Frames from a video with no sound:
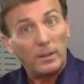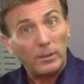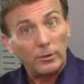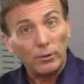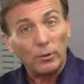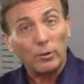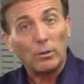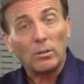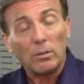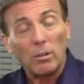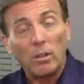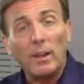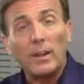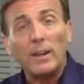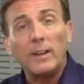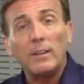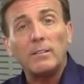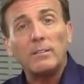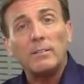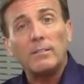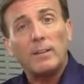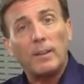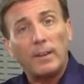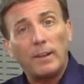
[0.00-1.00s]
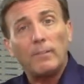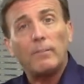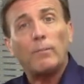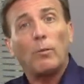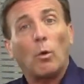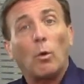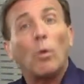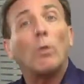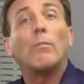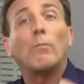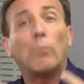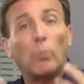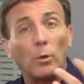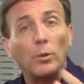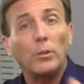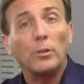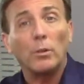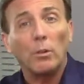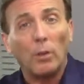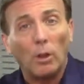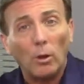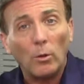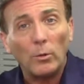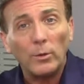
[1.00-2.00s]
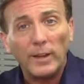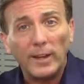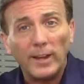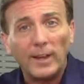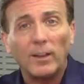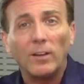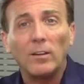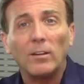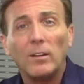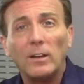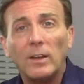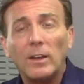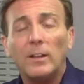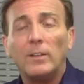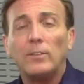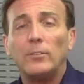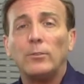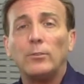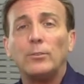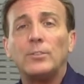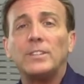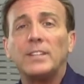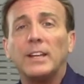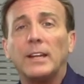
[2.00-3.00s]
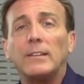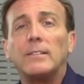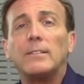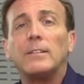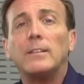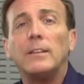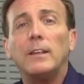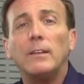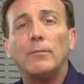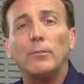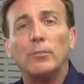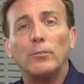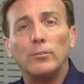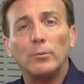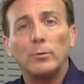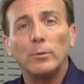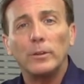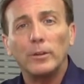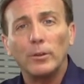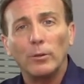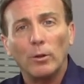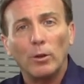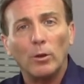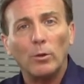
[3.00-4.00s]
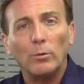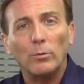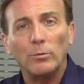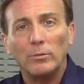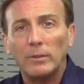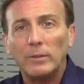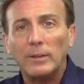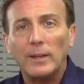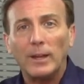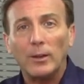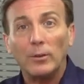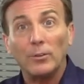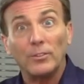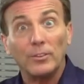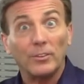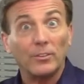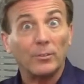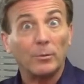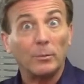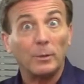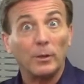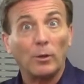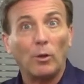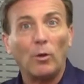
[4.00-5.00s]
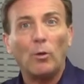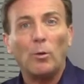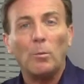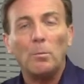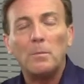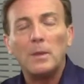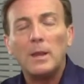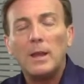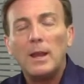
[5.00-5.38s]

your client and or for your own hair to set if you're doing your own hair system at home.